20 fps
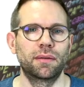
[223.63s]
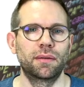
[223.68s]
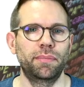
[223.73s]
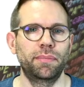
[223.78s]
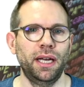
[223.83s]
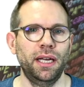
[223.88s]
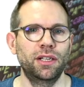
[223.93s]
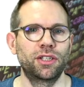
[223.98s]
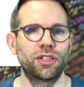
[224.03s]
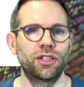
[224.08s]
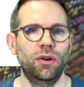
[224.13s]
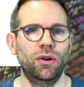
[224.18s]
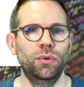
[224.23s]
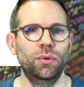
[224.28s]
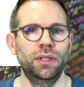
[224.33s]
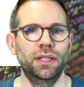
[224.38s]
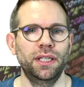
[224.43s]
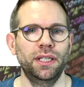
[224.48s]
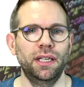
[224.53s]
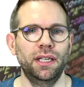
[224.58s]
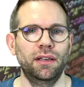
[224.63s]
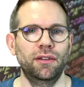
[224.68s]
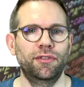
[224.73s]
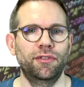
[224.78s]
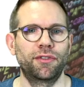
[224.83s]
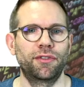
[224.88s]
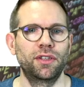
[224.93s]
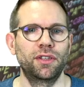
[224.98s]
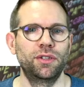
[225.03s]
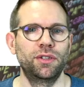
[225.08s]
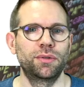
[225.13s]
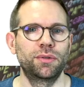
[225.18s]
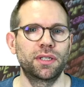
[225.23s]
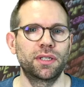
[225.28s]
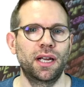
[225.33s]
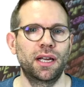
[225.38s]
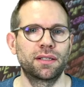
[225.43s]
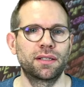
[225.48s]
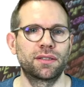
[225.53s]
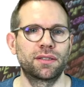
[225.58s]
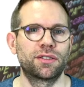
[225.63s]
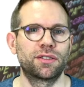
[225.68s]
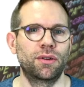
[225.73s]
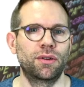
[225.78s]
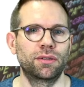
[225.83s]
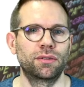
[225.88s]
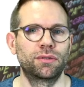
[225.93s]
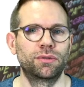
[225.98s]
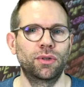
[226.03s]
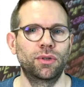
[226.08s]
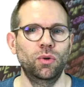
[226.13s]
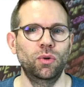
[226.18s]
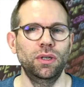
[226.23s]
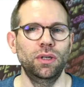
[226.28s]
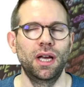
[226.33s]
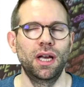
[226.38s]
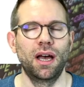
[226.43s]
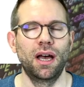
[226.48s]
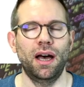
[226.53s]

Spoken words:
page only if the user has a certain role.